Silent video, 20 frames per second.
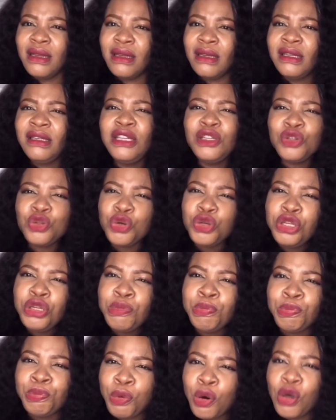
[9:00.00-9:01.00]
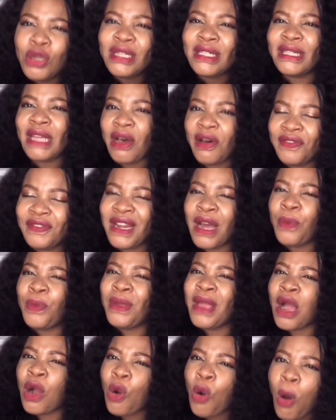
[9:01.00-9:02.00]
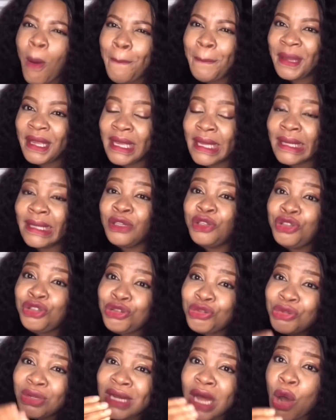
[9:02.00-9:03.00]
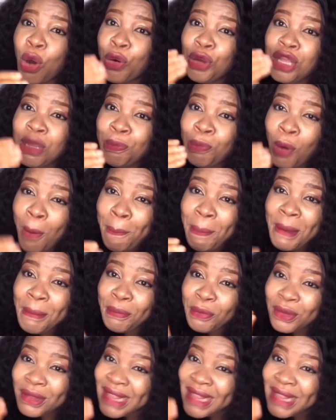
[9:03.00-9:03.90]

This Oyibo self that we are copying. Do you know that Oyibo people